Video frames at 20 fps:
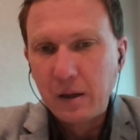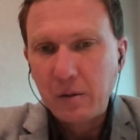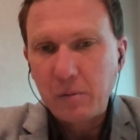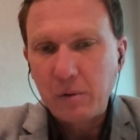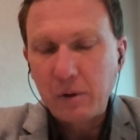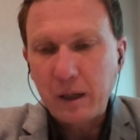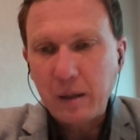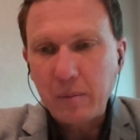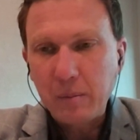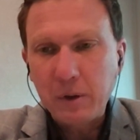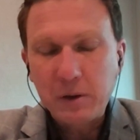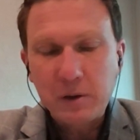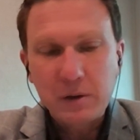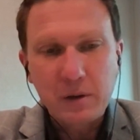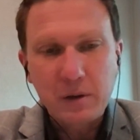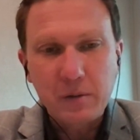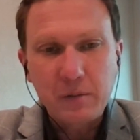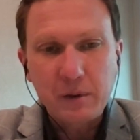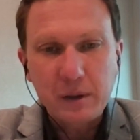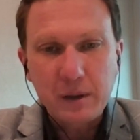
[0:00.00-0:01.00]
what happens
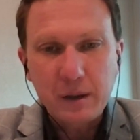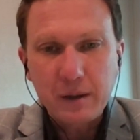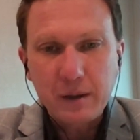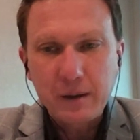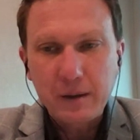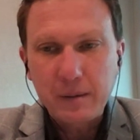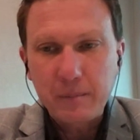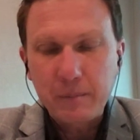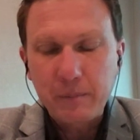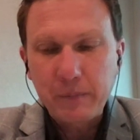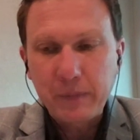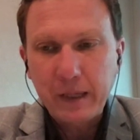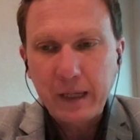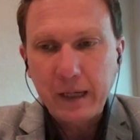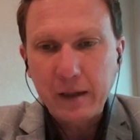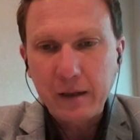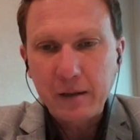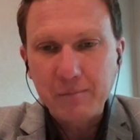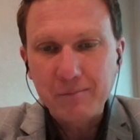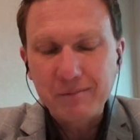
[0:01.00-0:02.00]
over time,
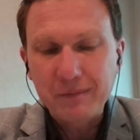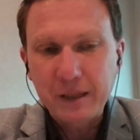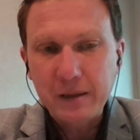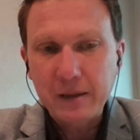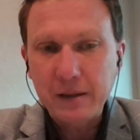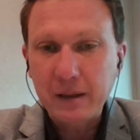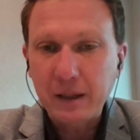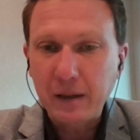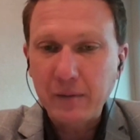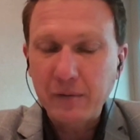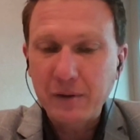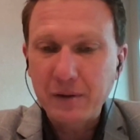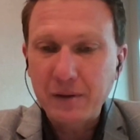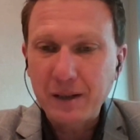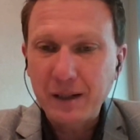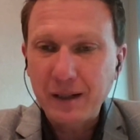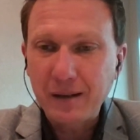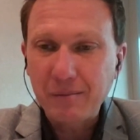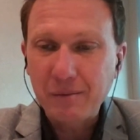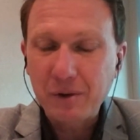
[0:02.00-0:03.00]
and it doesn't have to
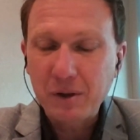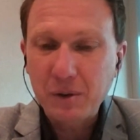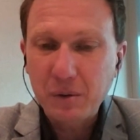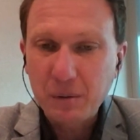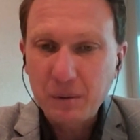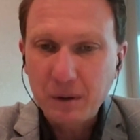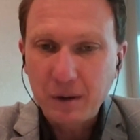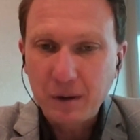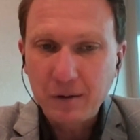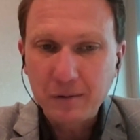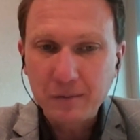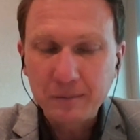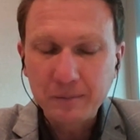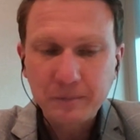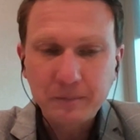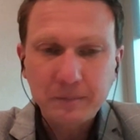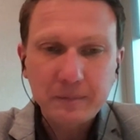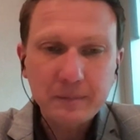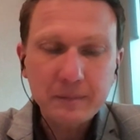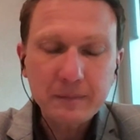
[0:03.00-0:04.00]
take too long,
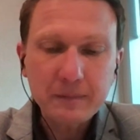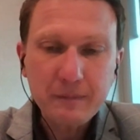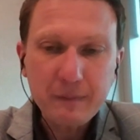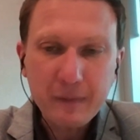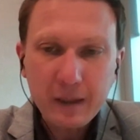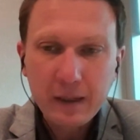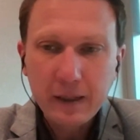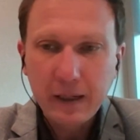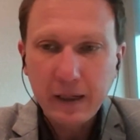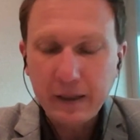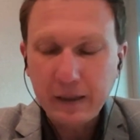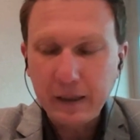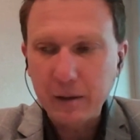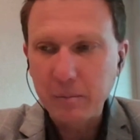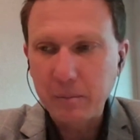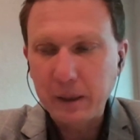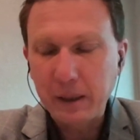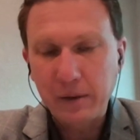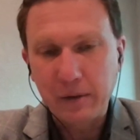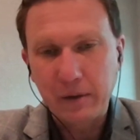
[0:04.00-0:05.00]
and
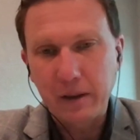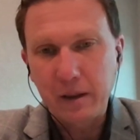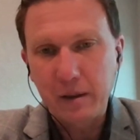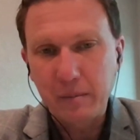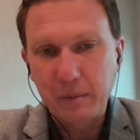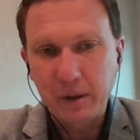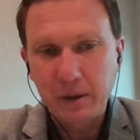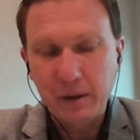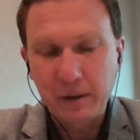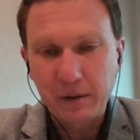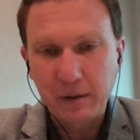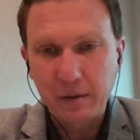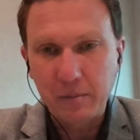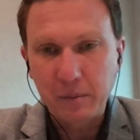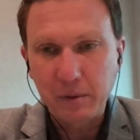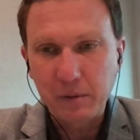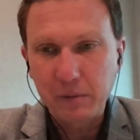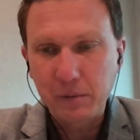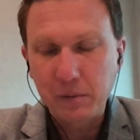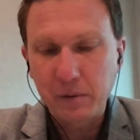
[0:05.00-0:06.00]
then bearing in mind that
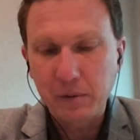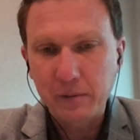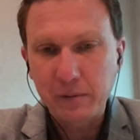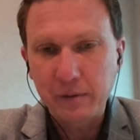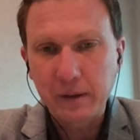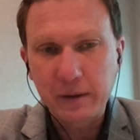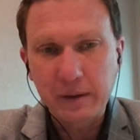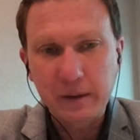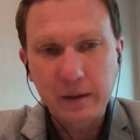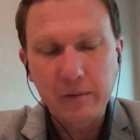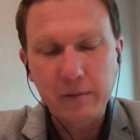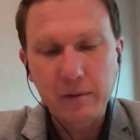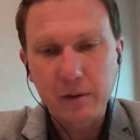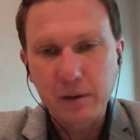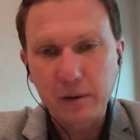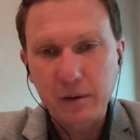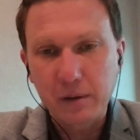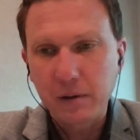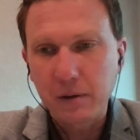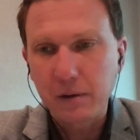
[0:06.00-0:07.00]
before the floods even
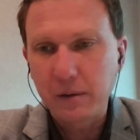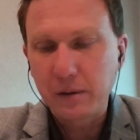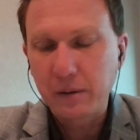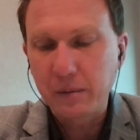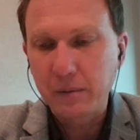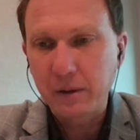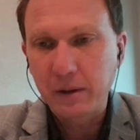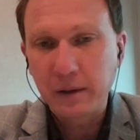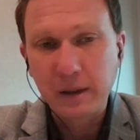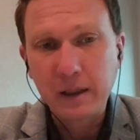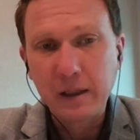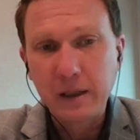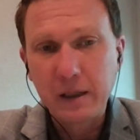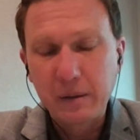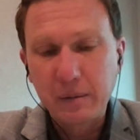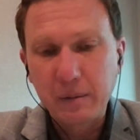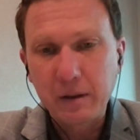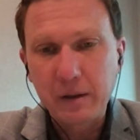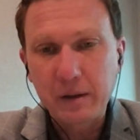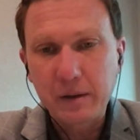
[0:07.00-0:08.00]
occurred, there were
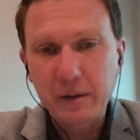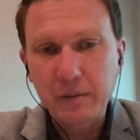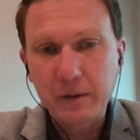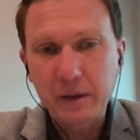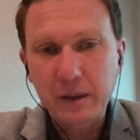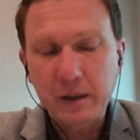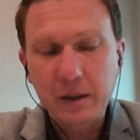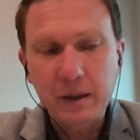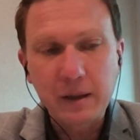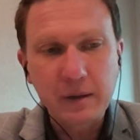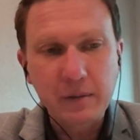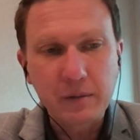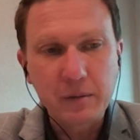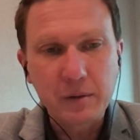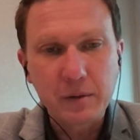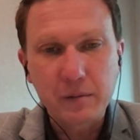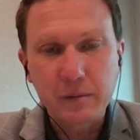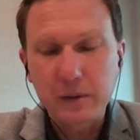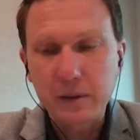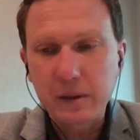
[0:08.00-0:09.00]
relatively high
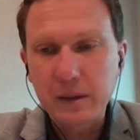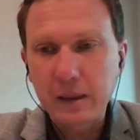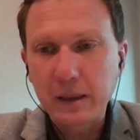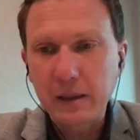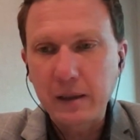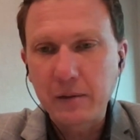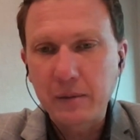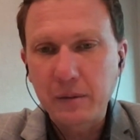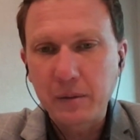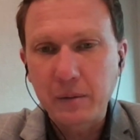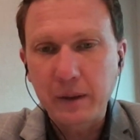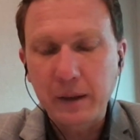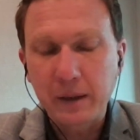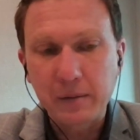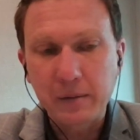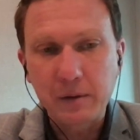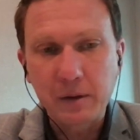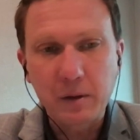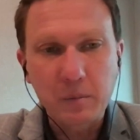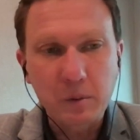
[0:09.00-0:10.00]
levels of fatigue
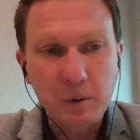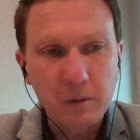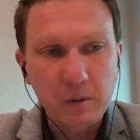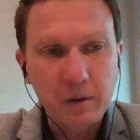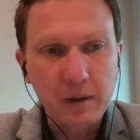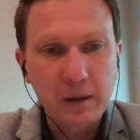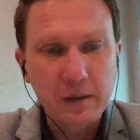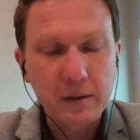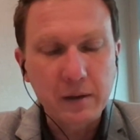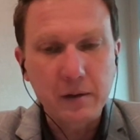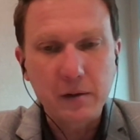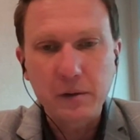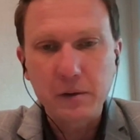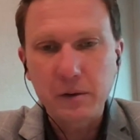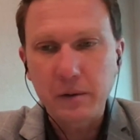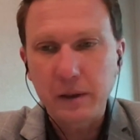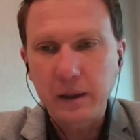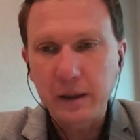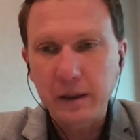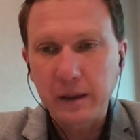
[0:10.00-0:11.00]
throughout communities in
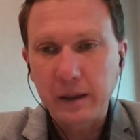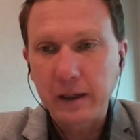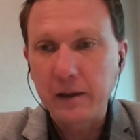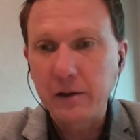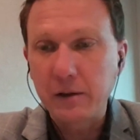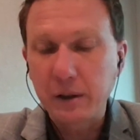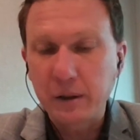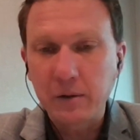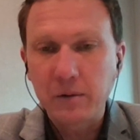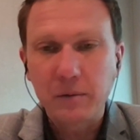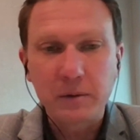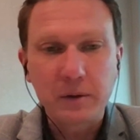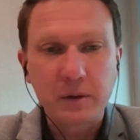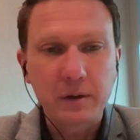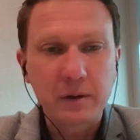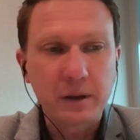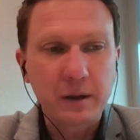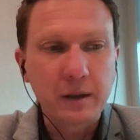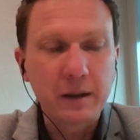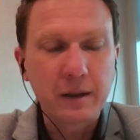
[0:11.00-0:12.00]
Australia and general
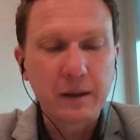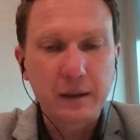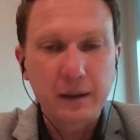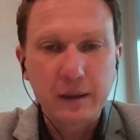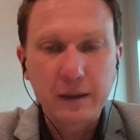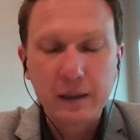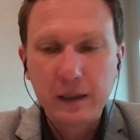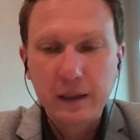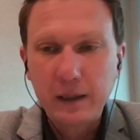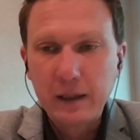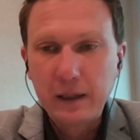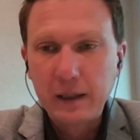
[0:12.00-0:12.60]
society,